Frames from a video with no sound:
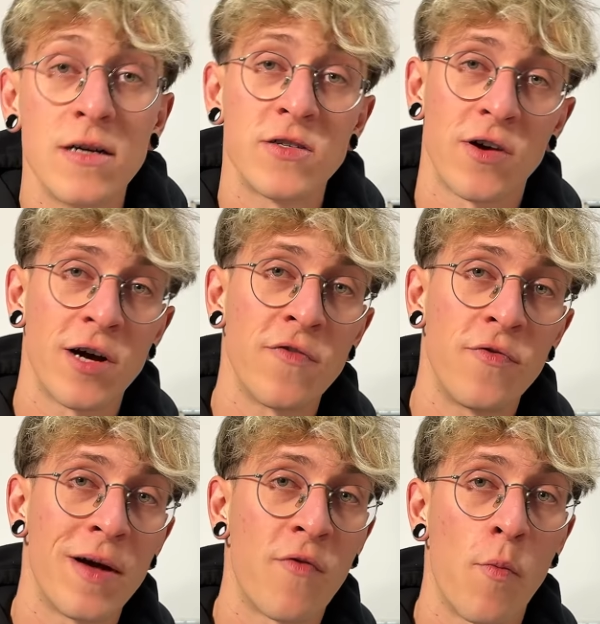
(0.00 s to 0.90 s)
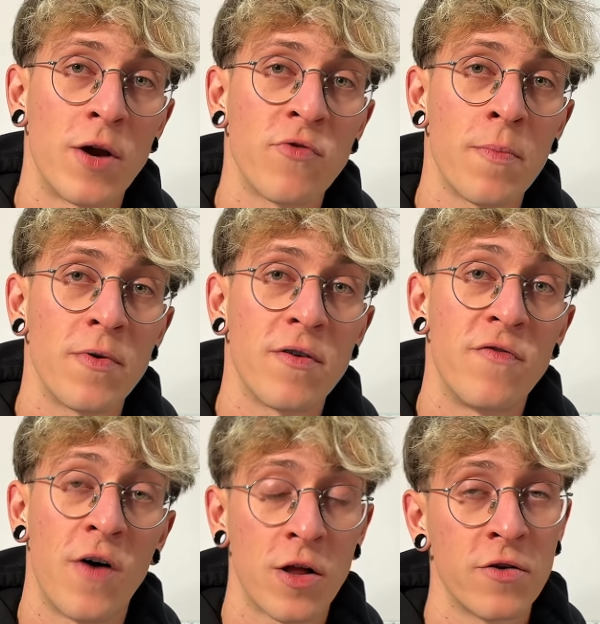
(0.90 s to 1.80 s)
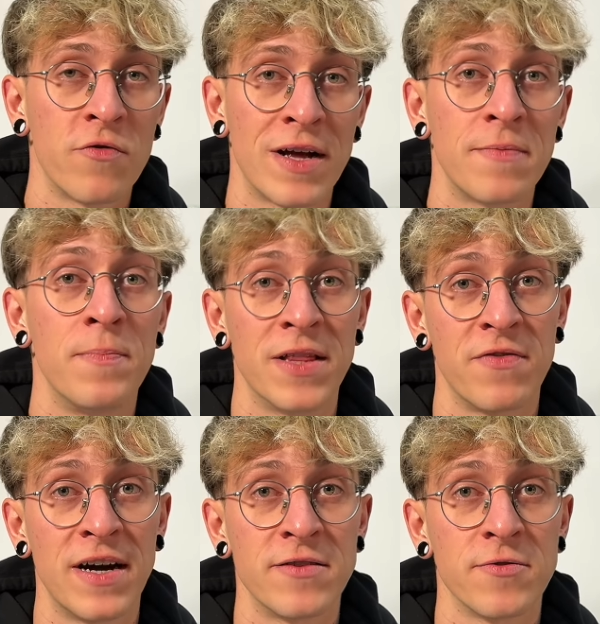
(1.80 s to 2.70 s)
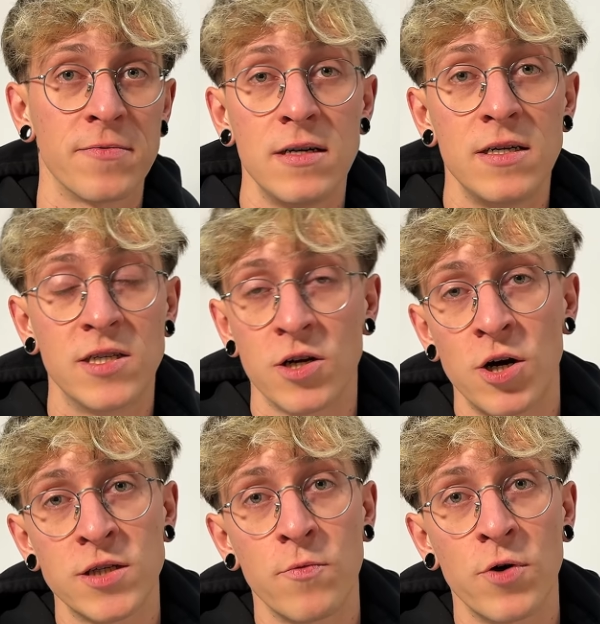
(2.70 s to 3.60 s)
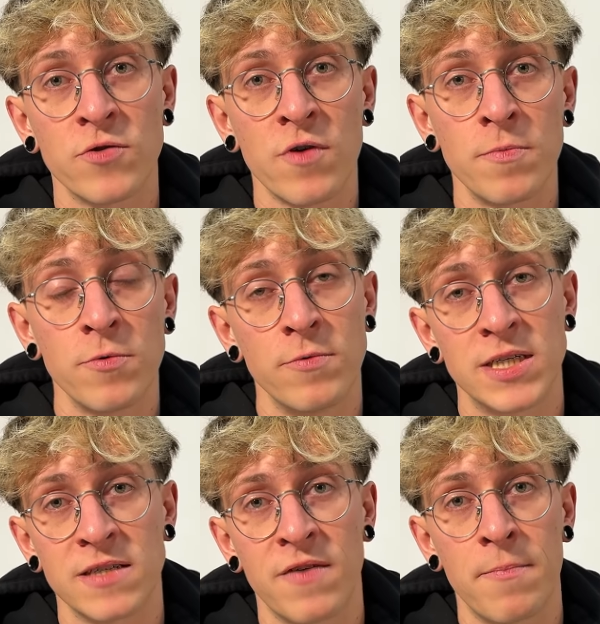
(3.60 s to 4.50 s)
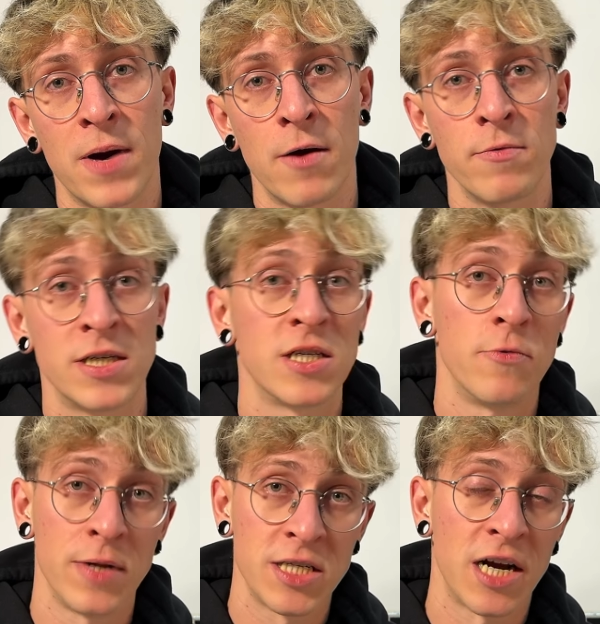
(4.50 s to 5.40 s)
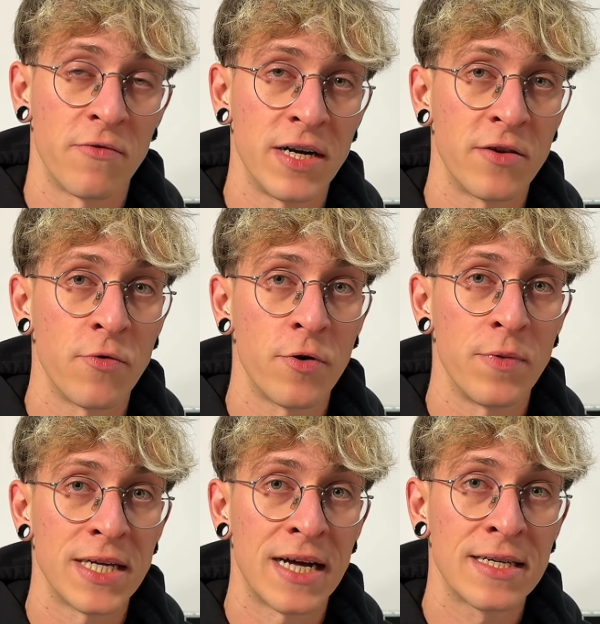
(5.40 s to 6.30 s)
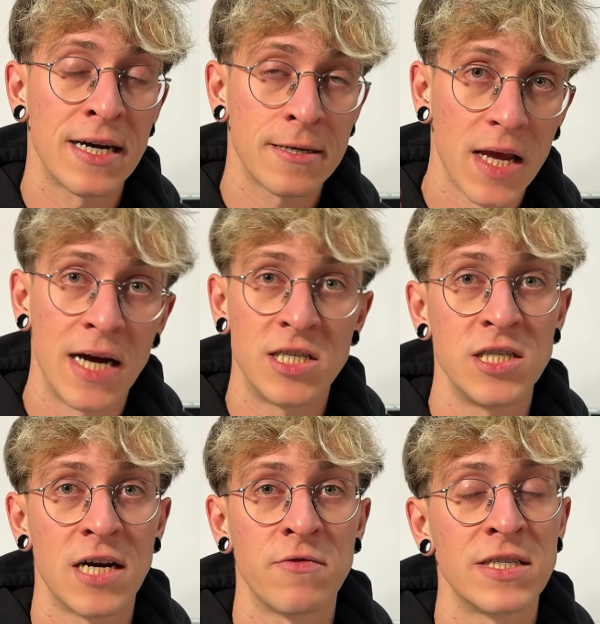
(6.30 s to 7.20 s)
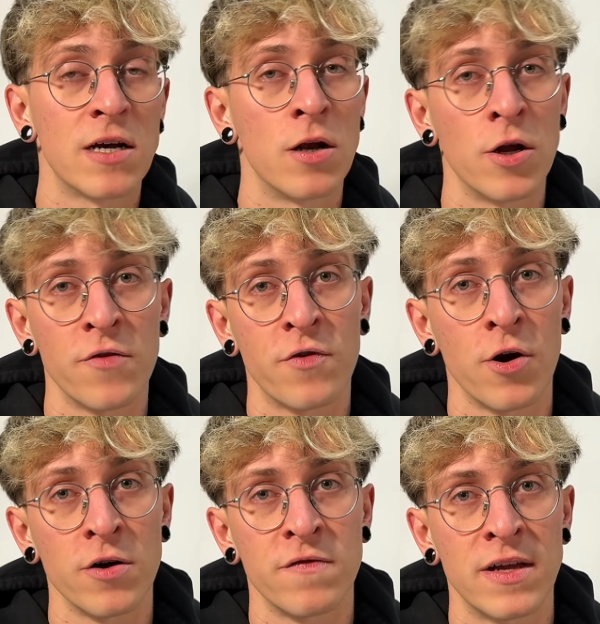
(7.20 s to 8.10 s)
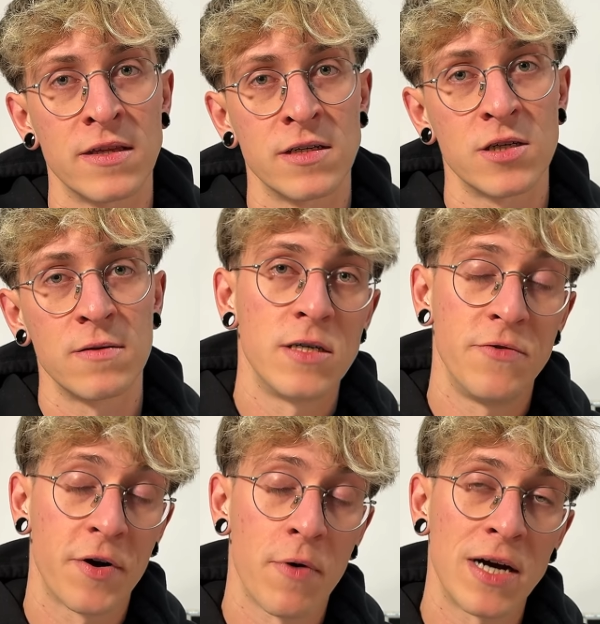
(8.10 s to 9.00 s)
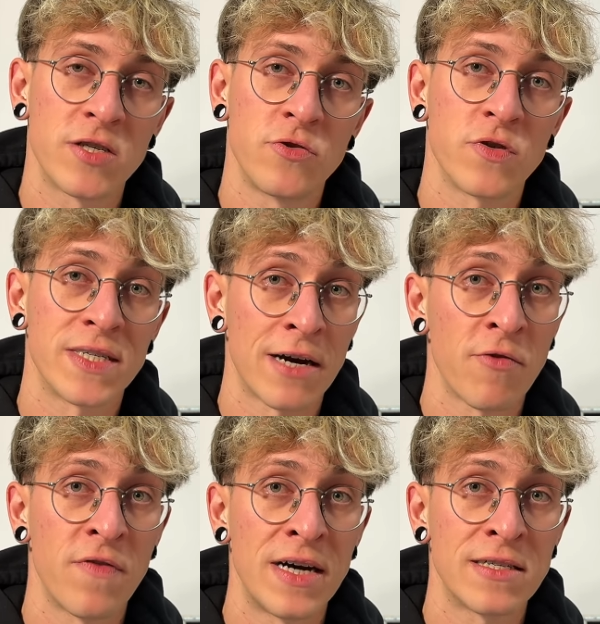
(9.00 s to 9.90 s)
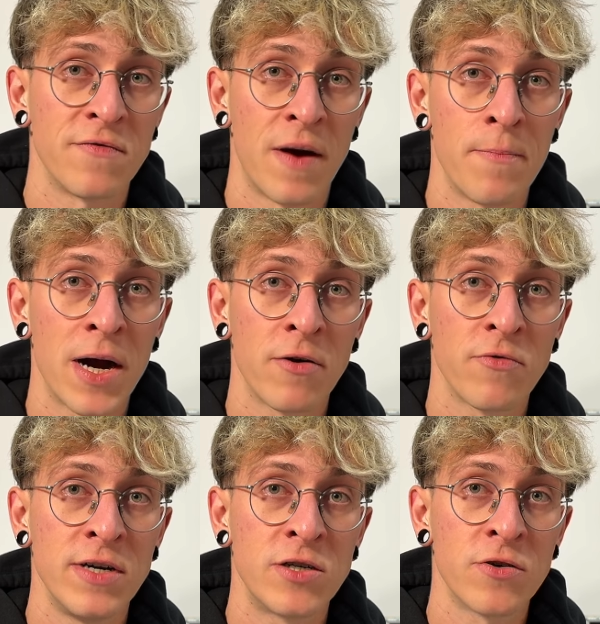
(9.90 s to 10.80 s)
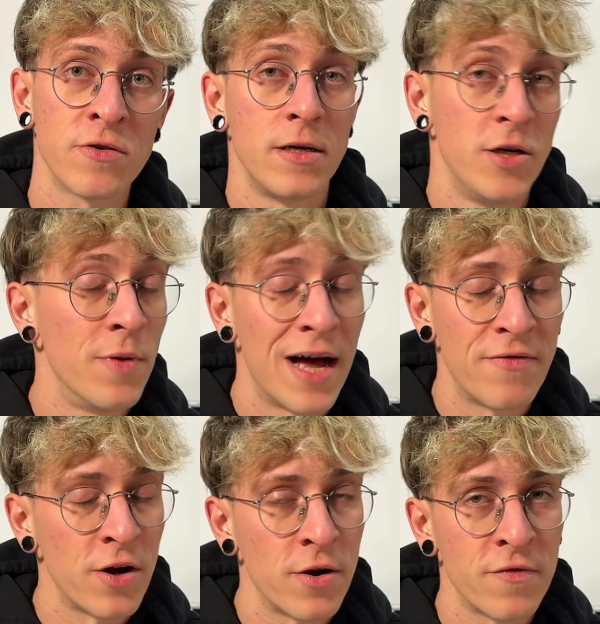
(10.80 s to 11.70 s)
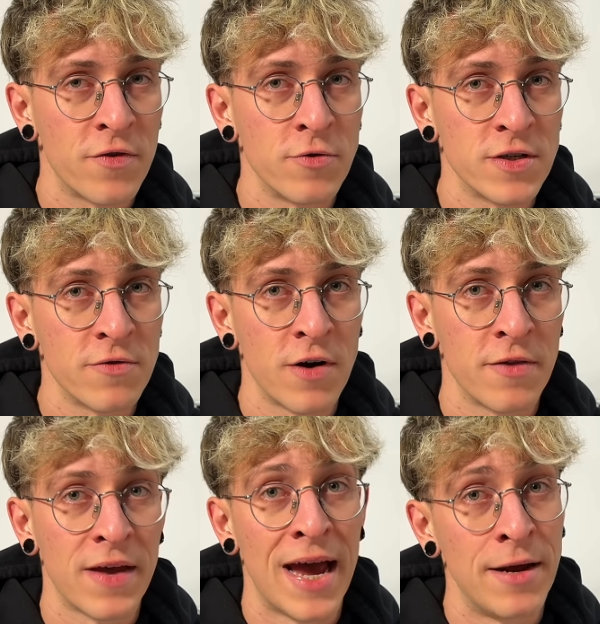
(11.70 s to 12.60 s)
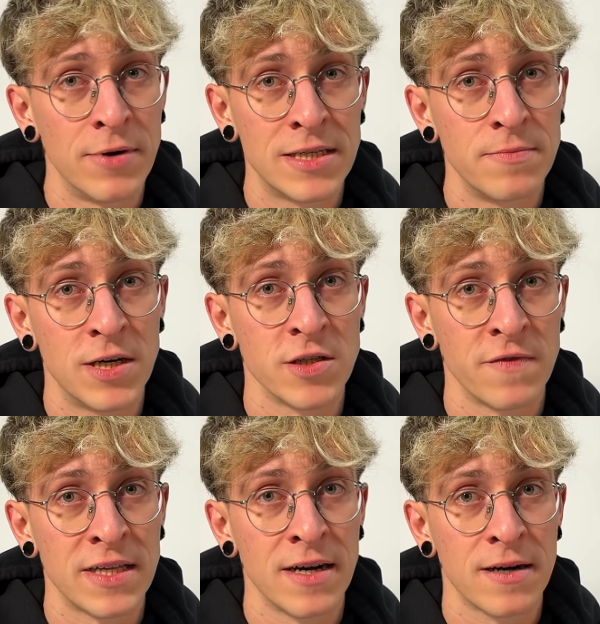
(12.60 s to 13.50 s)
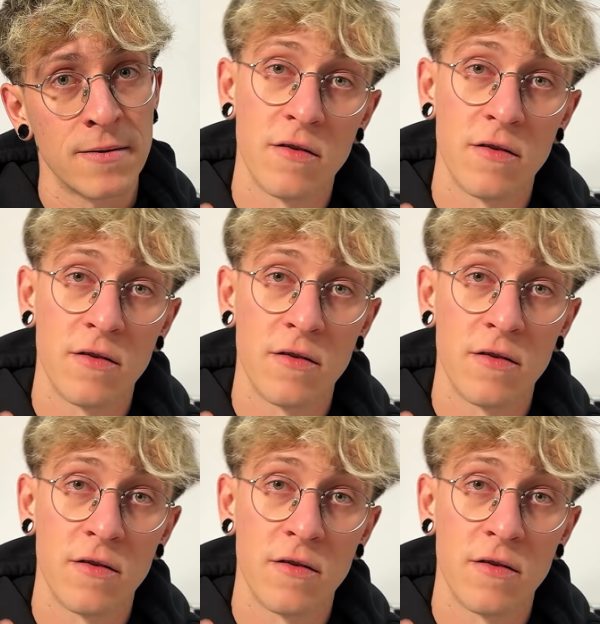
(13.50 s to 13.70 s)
Starting off, we have a 1-drop Falcon Red Pit Fighter. She's an awesome 1-drop, which is vampire, which will generate a token with Edgar, and she generates a lot of card advantage. She requires you to sacrifice a vampire creature. You will have a lot of those around anyways because of Edgar.